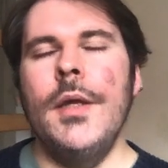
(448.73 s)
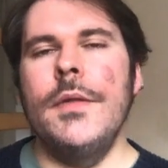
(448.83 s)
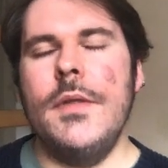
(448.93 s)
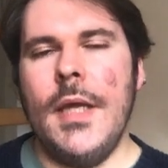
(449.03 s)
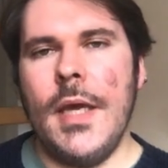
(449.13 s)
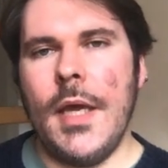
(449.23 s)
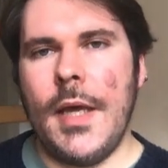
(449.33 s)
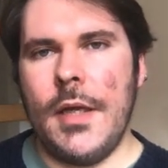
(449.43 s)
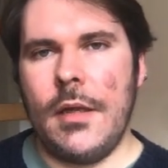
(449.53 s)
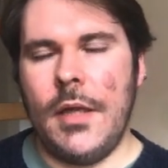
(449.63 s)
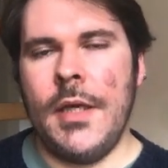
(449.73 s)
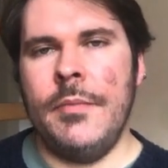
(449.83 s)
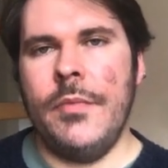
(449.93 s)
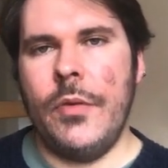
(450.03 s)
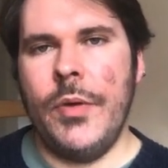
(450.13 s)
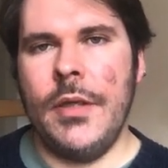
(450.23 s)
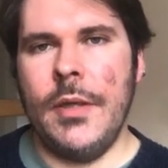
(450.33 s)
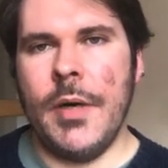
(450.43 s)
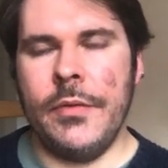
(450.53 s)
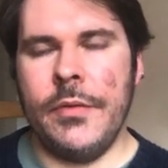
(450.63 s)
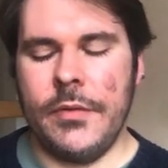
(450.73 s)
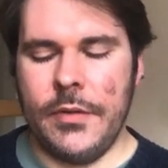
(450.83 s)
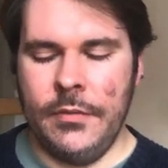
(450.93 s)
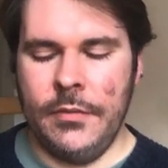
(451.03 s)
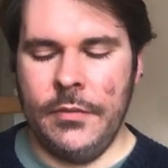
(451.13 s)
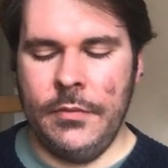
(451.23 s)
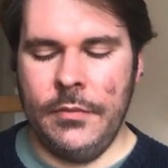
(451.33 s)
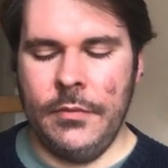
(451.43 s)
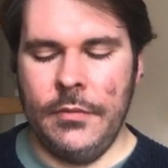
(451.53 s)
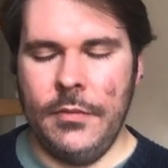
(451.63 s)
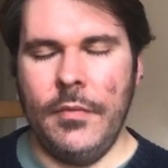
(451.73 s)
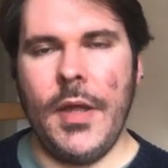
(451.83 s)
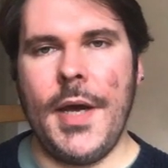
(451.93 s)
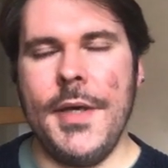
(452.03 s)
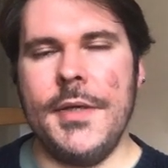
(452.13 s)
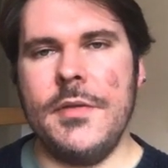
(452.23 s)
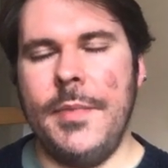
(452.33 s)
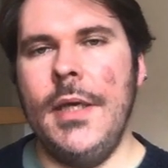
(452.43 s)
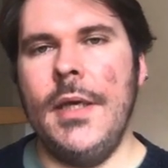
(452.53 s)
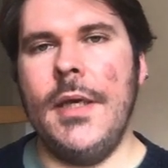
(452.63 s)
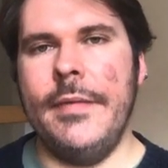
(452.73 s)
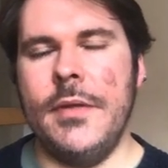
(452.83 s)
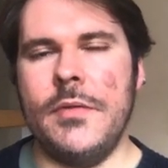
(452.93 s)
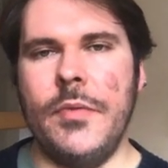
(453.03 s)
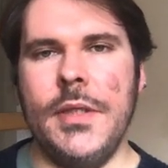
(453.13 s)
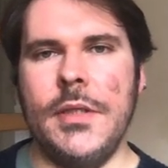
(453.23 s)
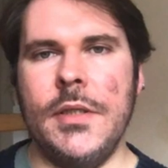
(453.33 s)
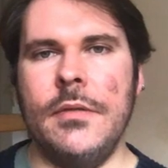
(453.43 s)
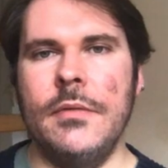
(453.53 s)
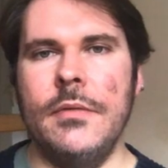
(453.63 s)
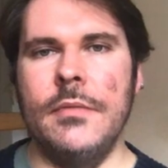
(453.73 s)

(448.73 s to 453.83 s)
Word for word: Today I climb the Windy Mount, the highest peak in this region.